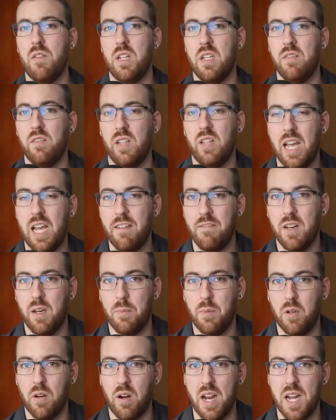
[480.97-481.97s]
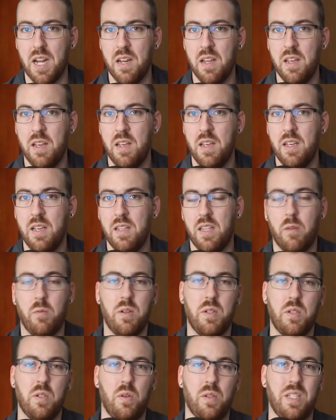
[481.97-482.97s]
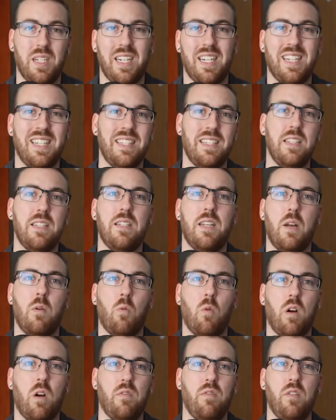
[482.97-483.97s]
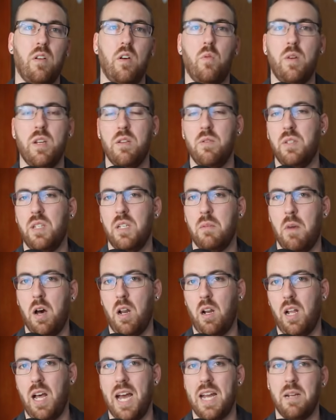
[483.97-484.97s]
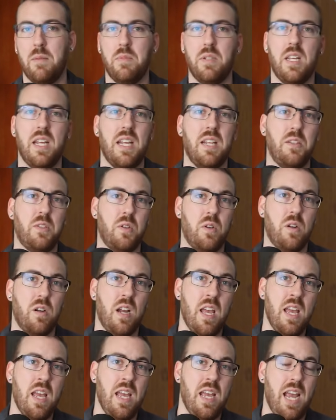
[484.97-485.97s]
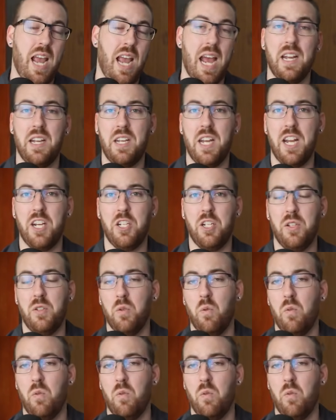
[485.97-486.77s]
of life upgrade that results in a consistent workflow when using model items to insert annotations or